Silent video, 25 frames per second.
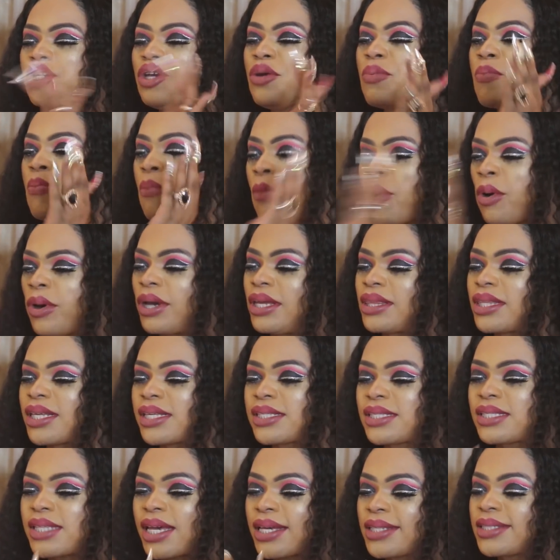doing more in
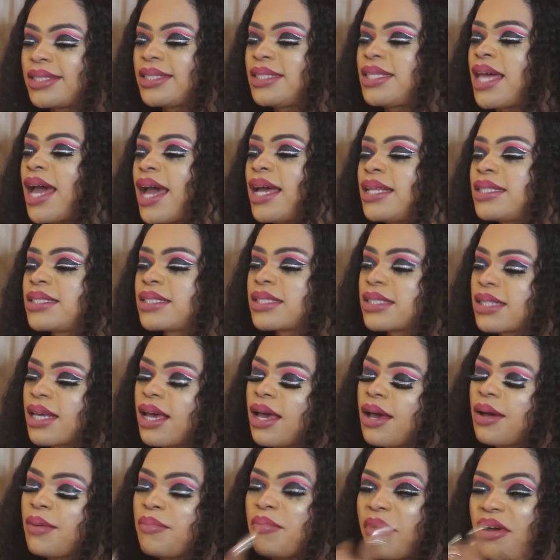the sense that
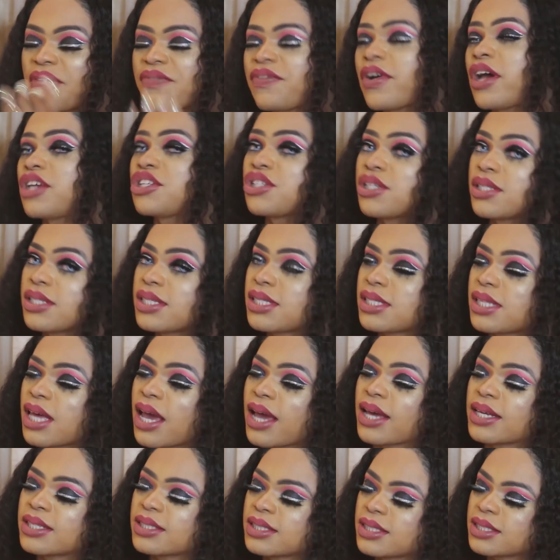my fashion
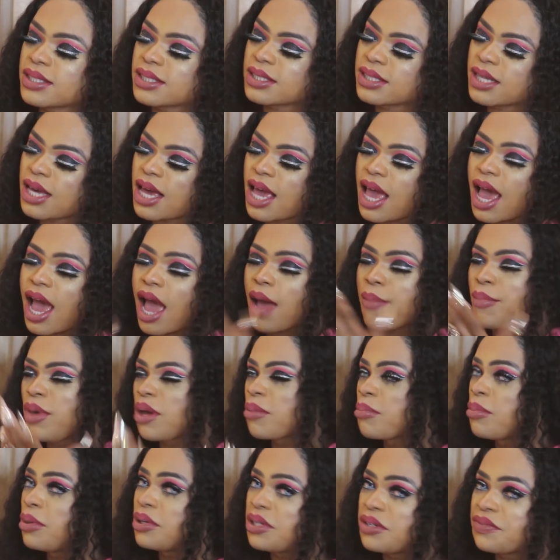sense, I
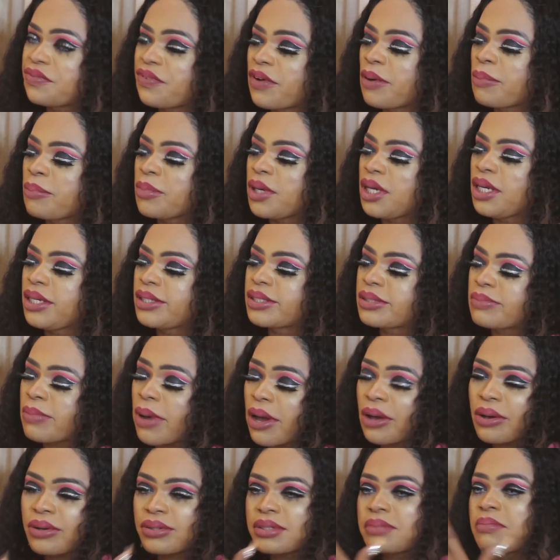make money from it.
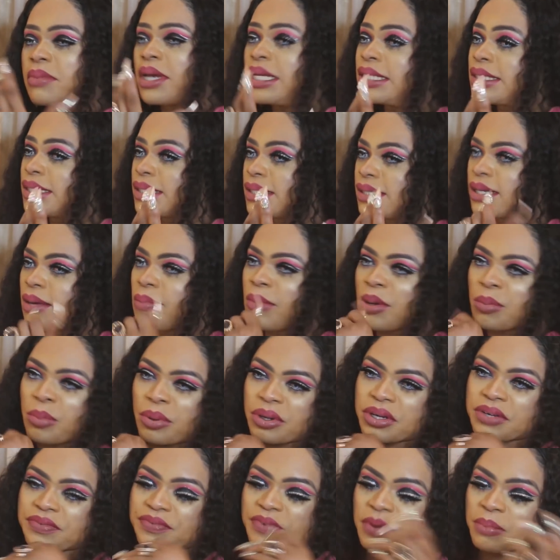My cosmetics, I make
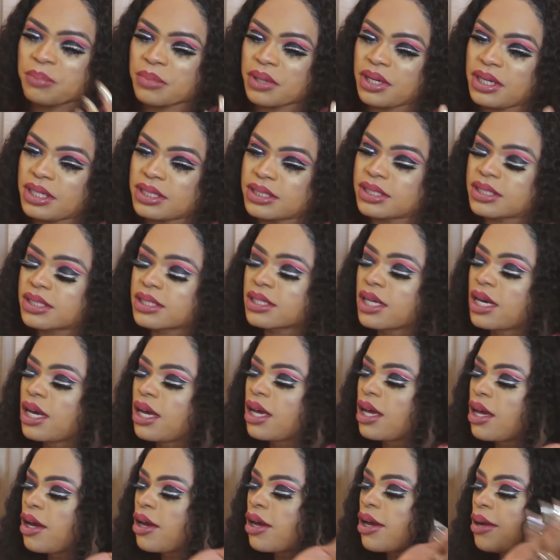money from it.
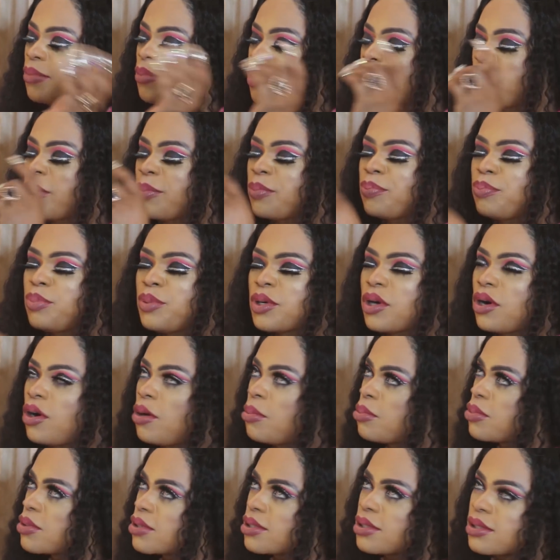
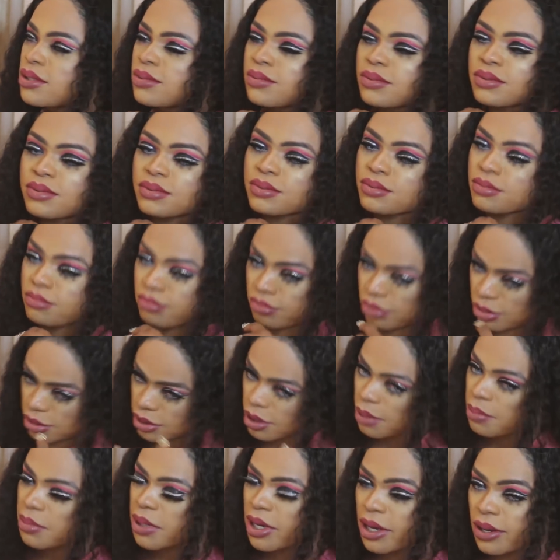Almost
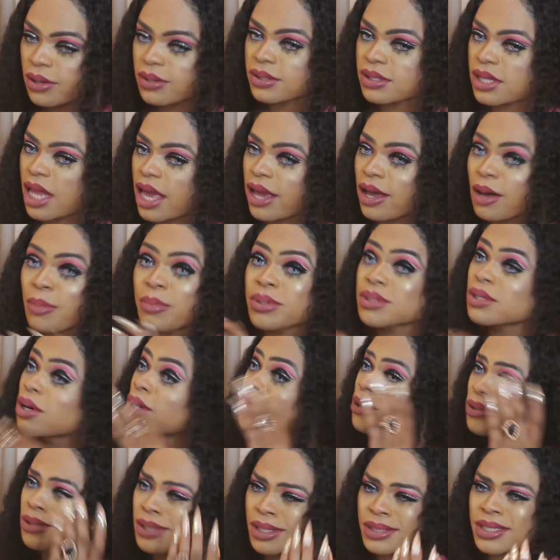all
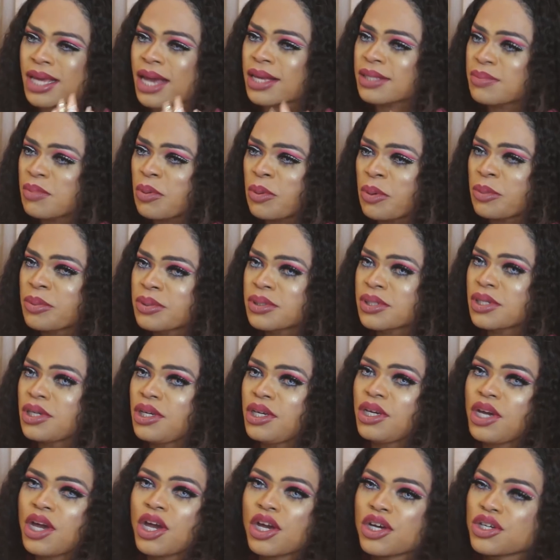the girls ask me,
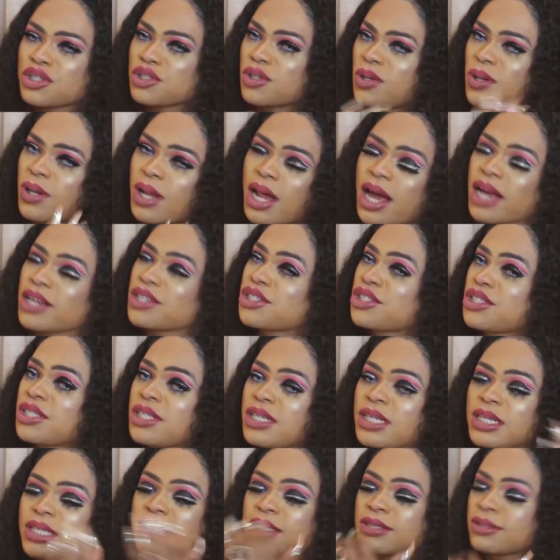Bobrisky, your
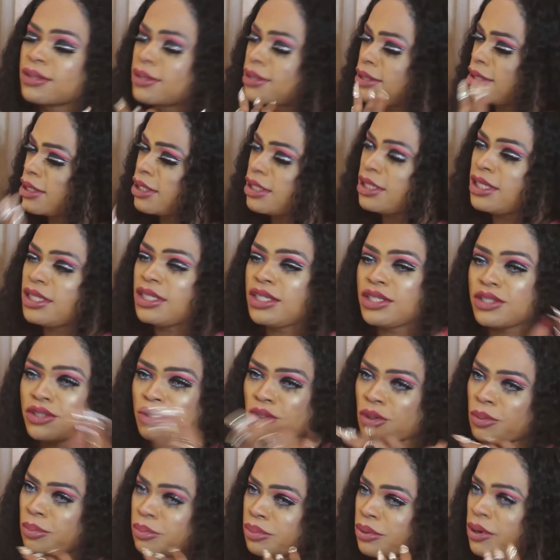lashes, your
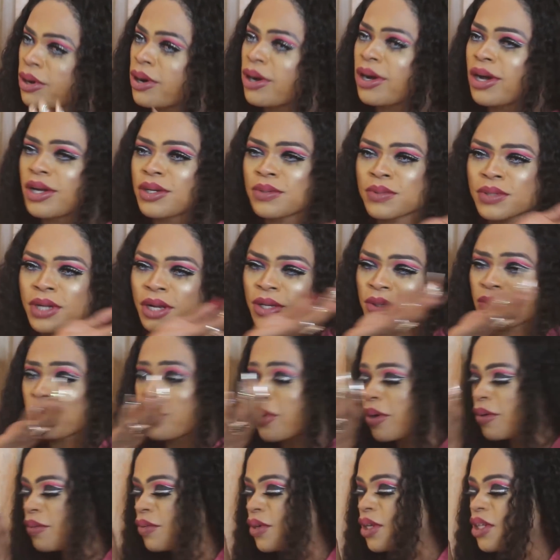this, your brand, what are you
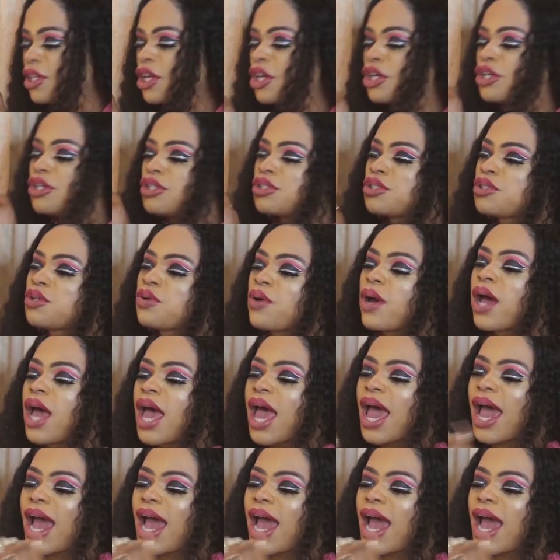wearing? So